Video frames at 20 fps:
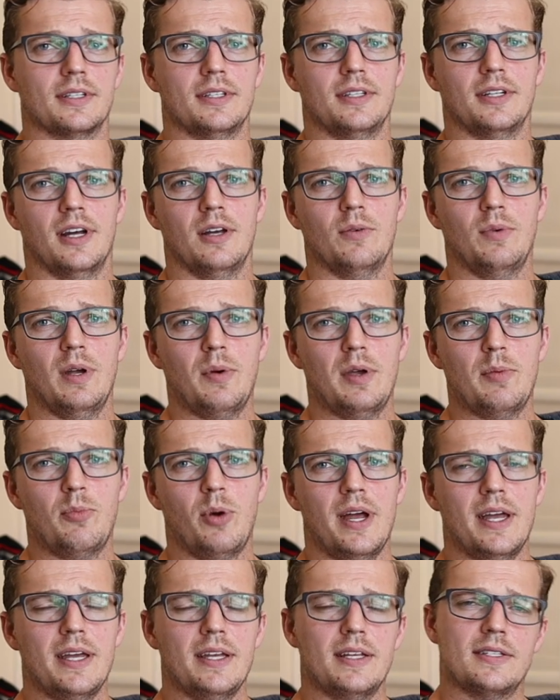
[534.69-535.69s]
you know wee wee
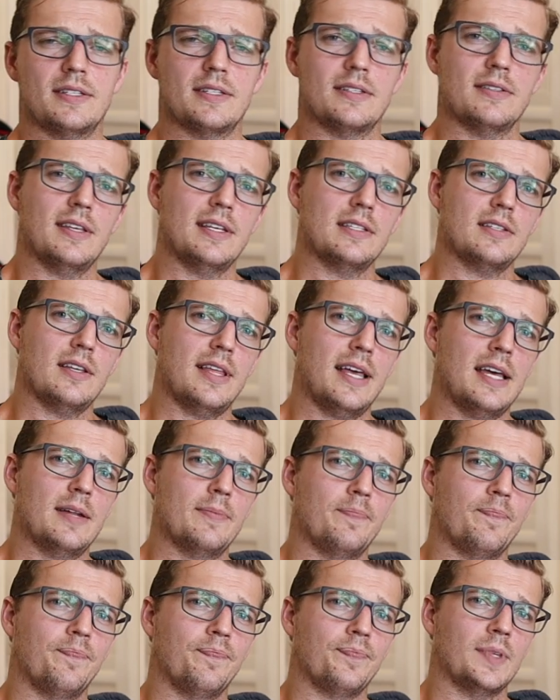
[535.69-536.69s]
brakes and things like
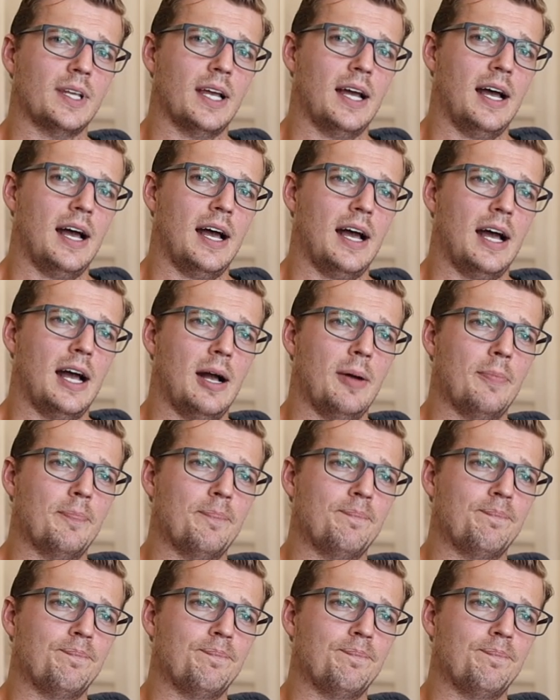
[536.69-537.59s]
that. A